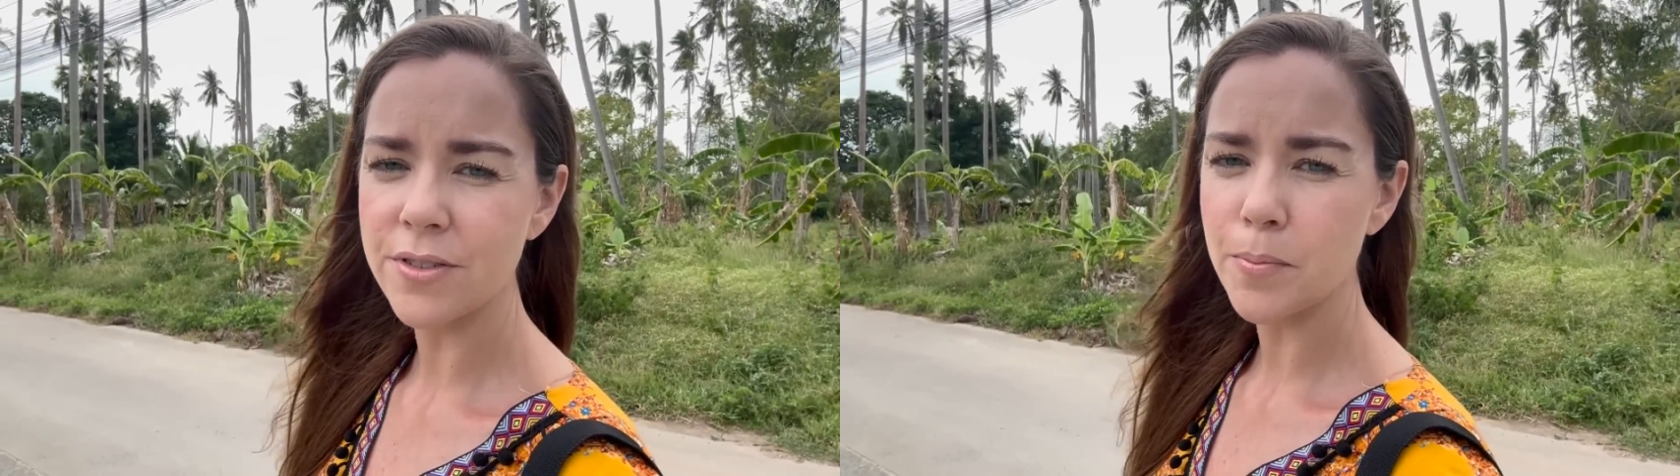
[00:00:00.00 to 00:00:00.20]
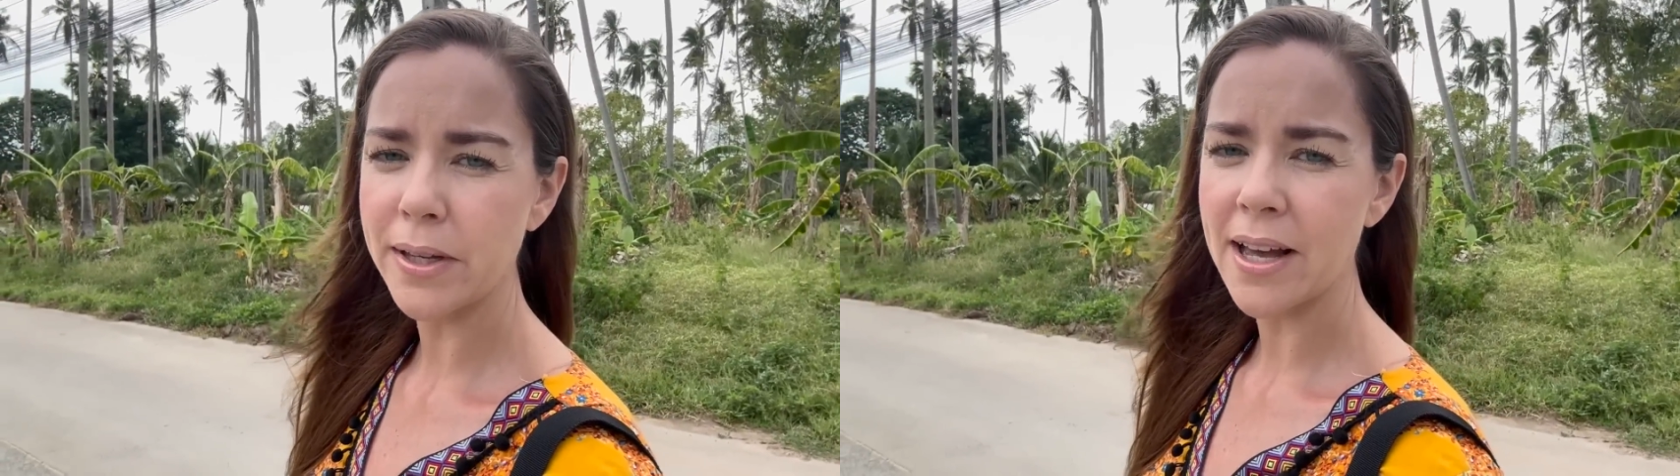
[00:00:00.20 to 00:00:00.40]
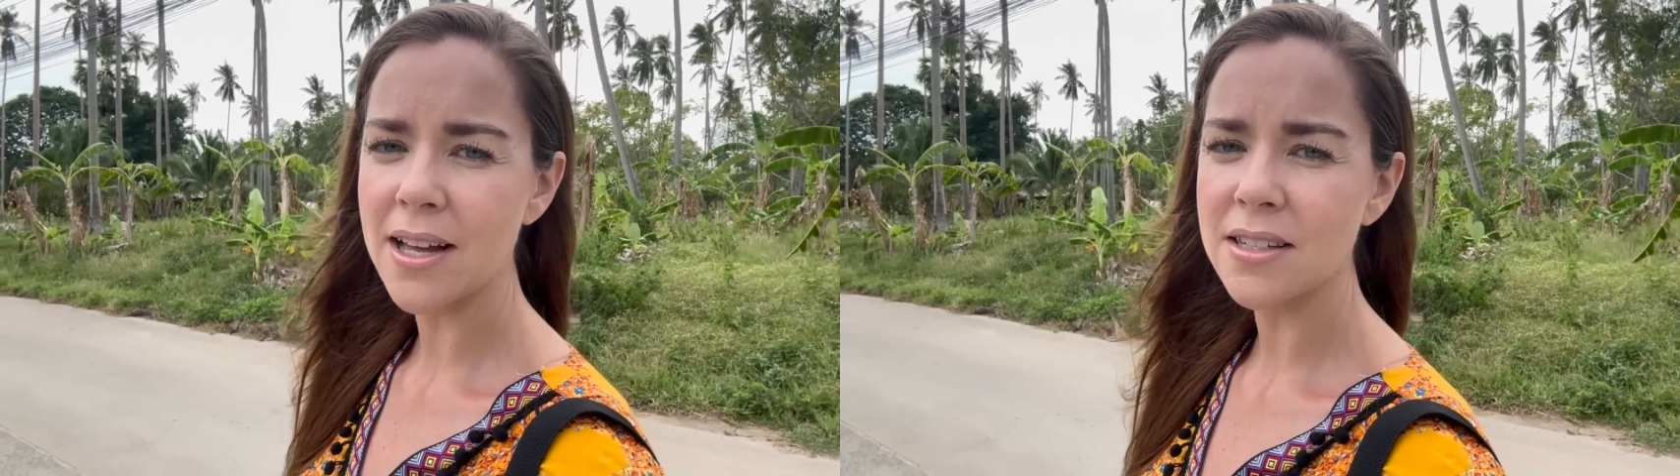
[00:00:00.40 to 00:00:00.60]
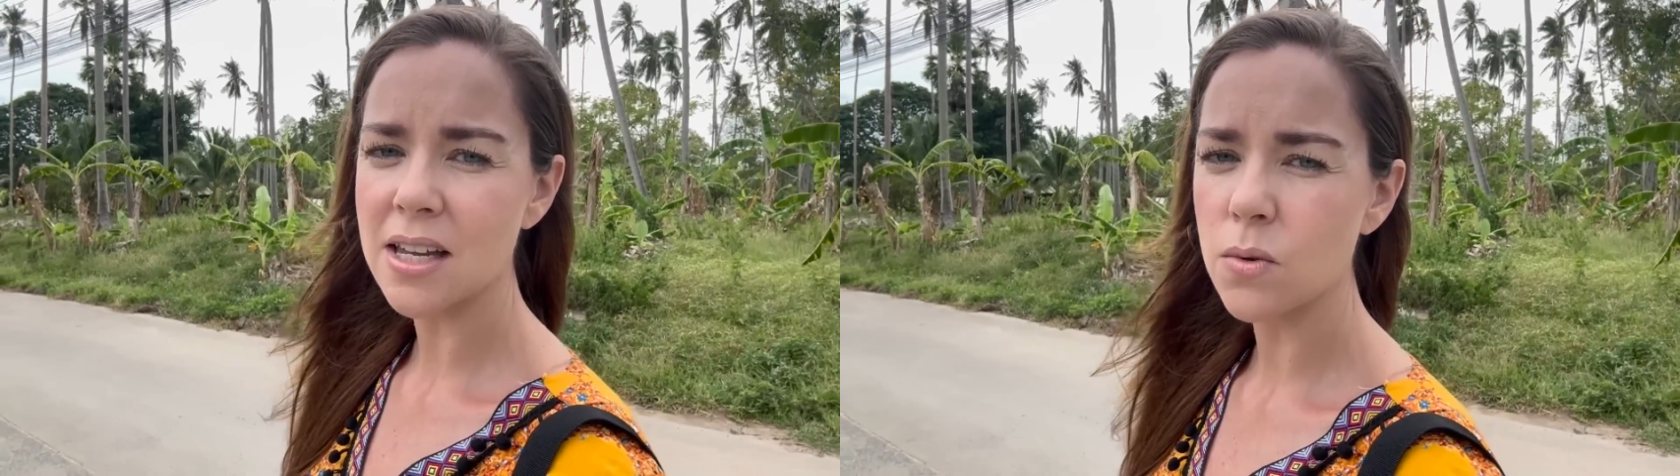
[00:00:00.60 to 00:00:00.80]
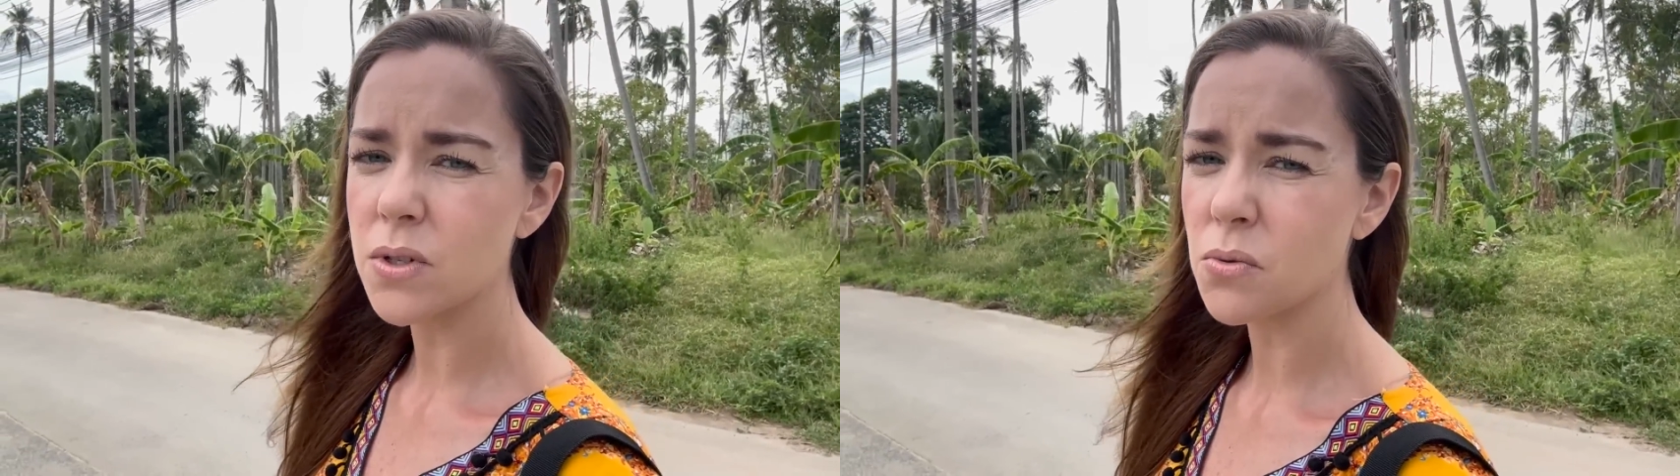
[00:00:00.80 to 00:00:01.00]
VPNs
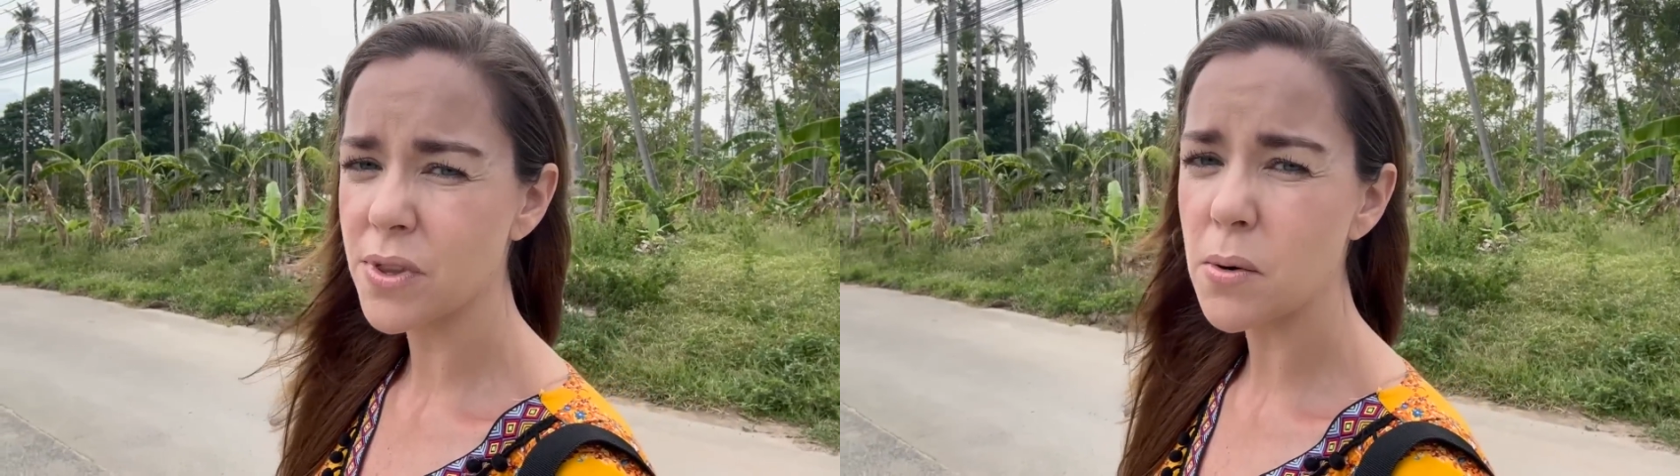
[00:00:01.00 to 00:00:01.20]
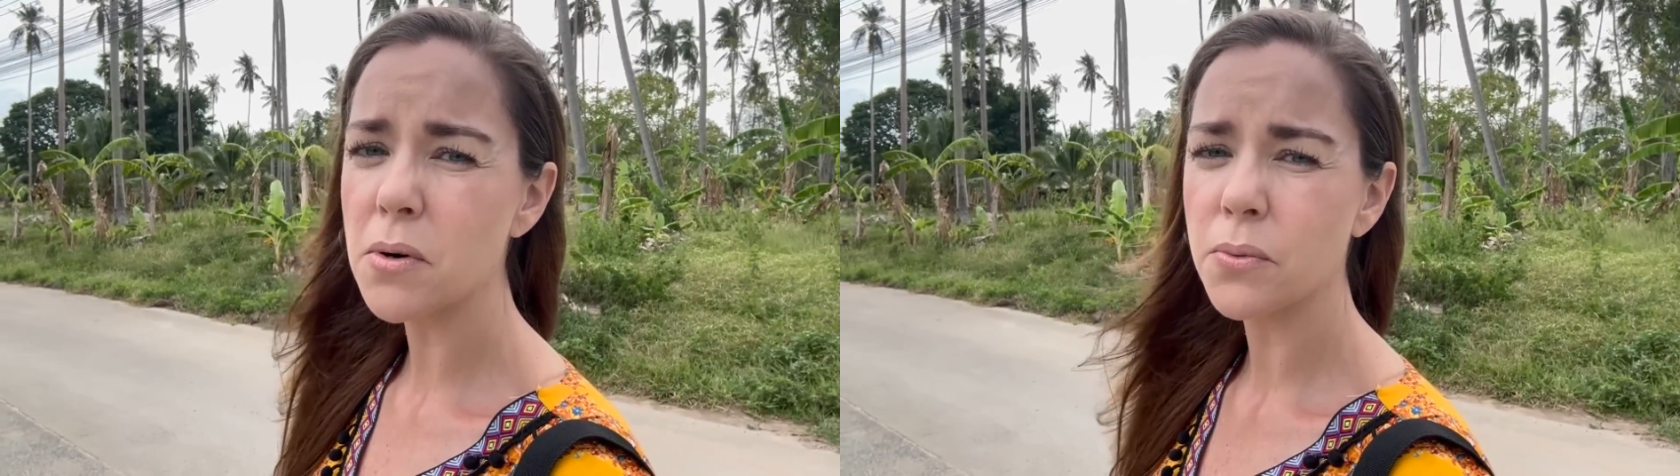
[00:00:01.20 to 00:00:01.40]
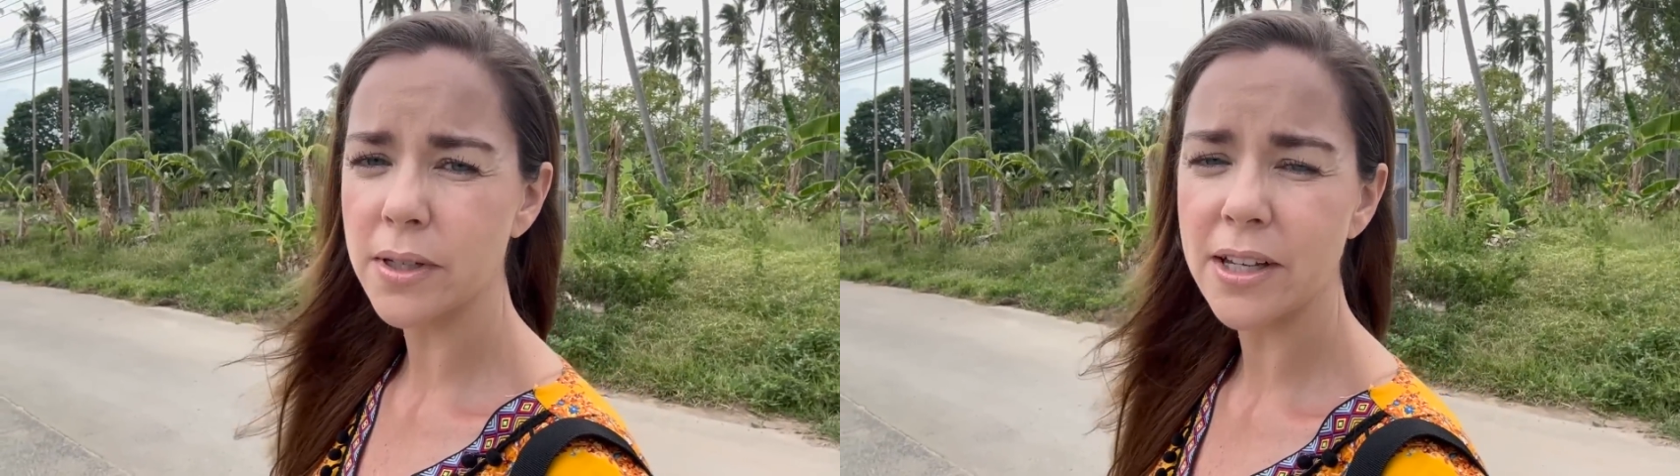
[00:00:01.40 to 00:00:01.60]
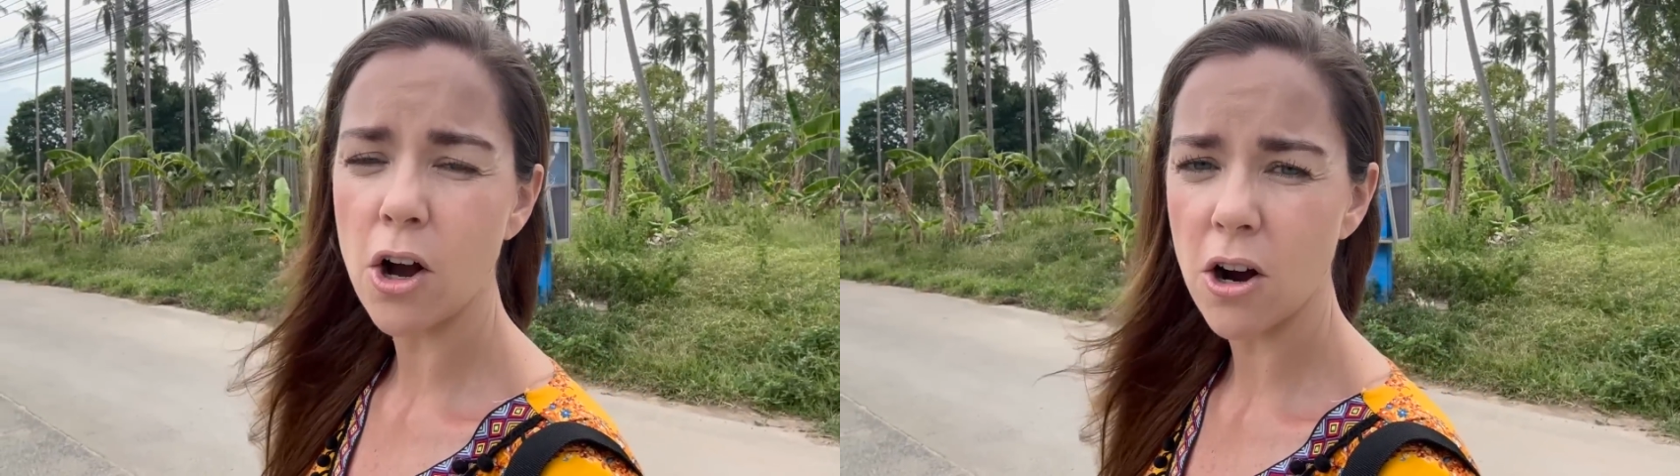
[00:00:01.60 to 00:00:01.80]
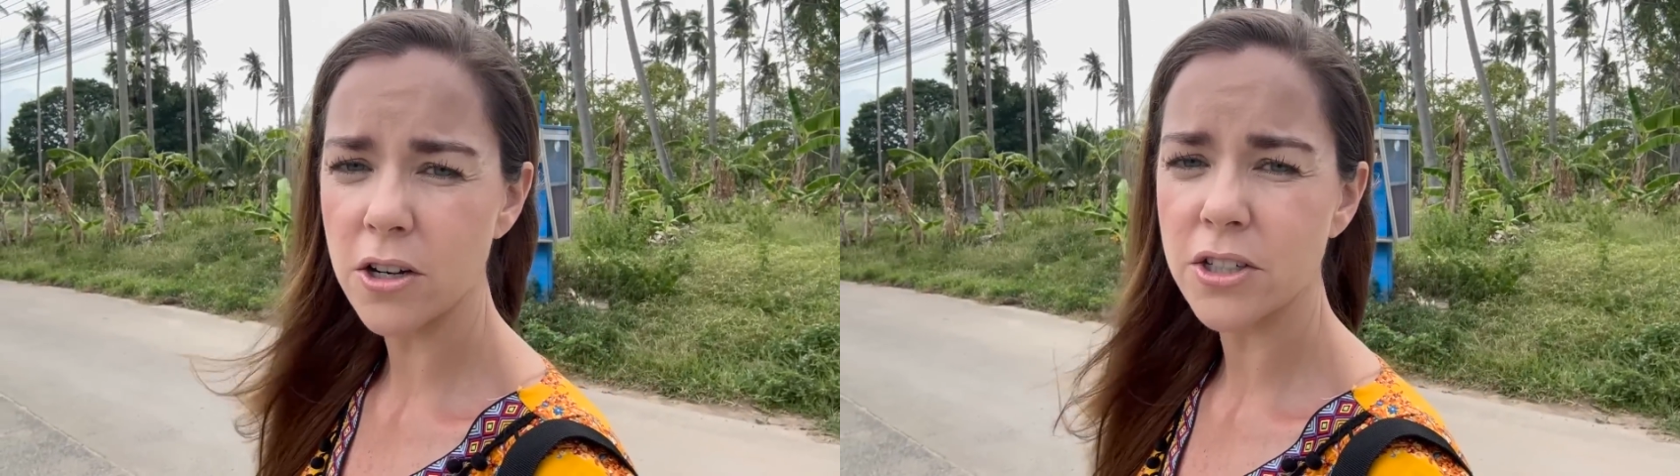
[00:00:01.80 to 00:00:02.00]
and it was they were really
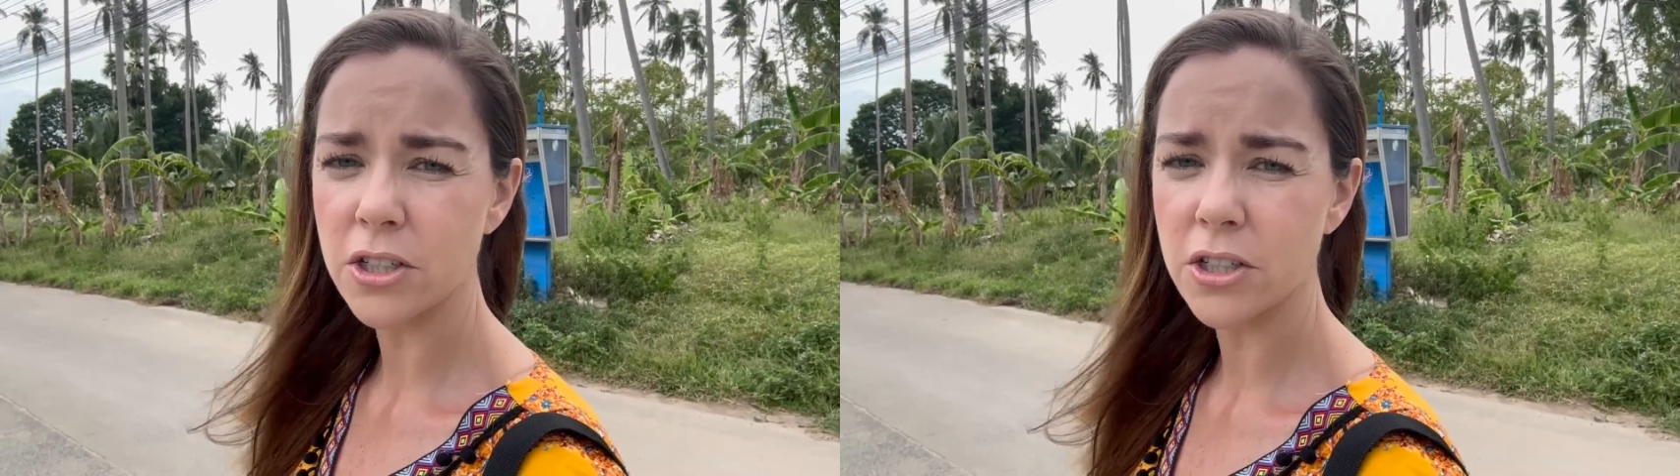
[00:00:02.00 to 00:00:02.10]
hard to